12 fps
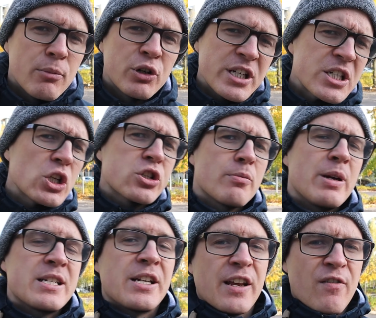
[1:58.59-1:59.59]
But this also
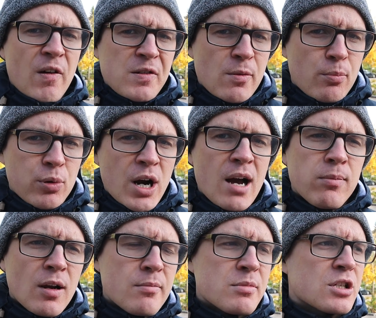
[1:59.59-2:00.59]
means that if you have some
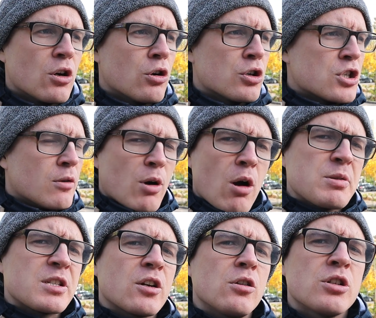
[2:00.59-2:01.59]
problems or some
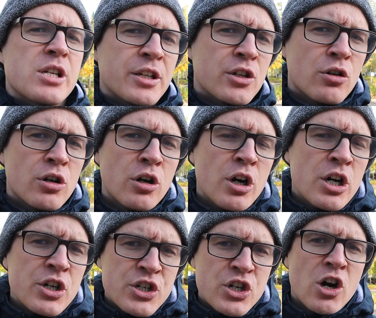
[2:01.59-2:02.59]
obstacles at your
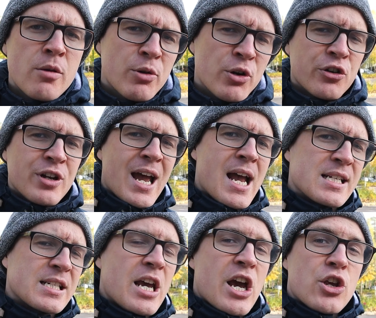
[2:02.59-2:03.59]
job
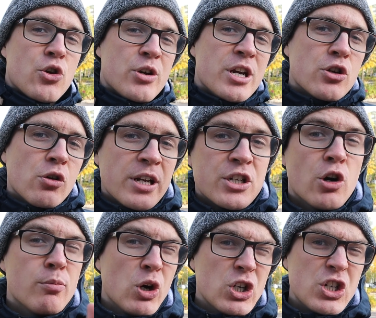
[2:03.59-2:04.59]
task, you need to let
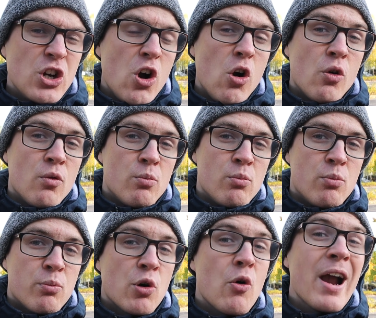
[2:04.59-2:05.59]
your boss know
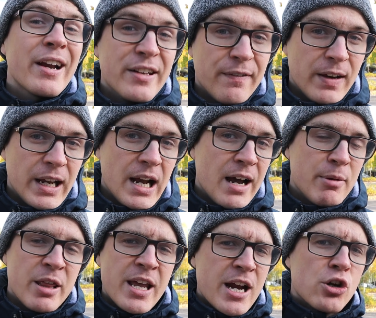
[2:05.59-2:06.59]
proactively. I
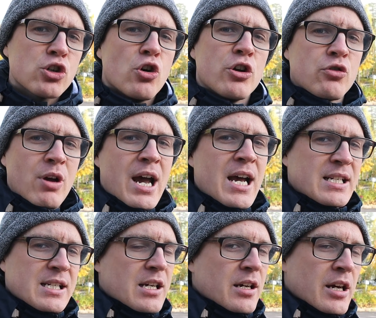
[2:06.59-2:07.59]
mean, they are not going to
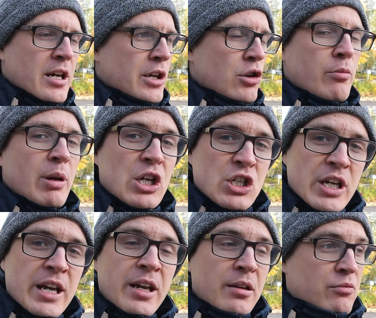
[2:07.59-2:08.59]
ask you because
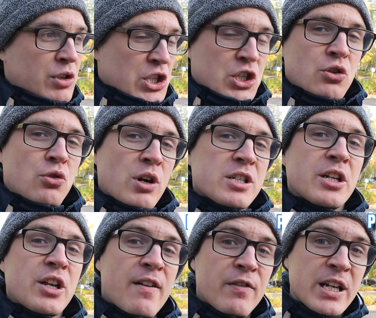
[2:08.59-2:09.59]
they just trust
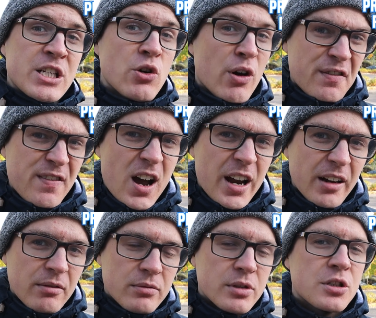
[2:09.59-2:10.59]
that everything's going fine.
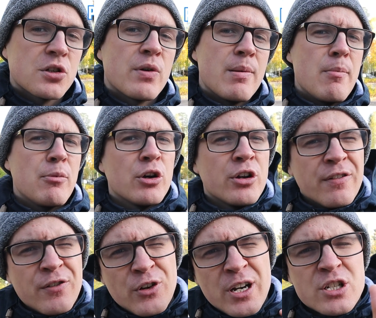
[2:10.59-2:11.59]
So remember,
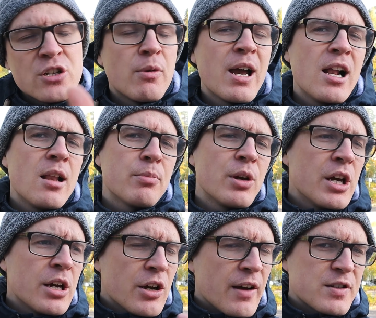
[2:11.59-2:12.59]
if you need some help,
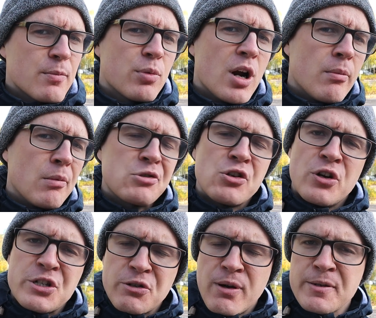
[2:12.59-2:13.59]
have some problems, you
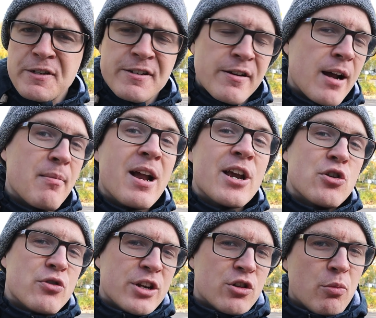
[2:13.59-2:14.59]
need some extra time,
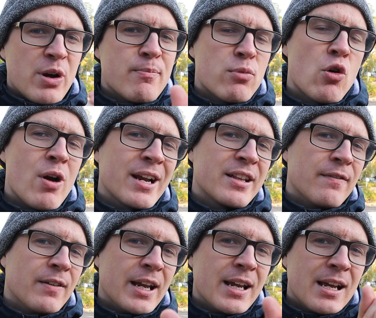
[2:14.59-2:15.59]
you need to be
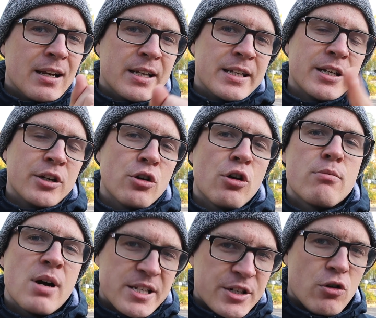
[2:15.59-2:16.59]
proactively letting your
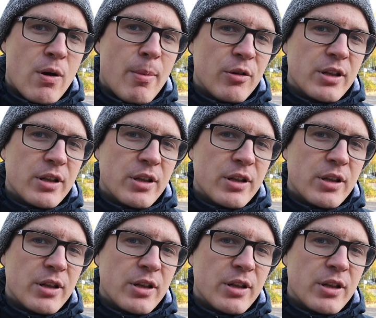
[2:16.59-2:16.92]
boss know about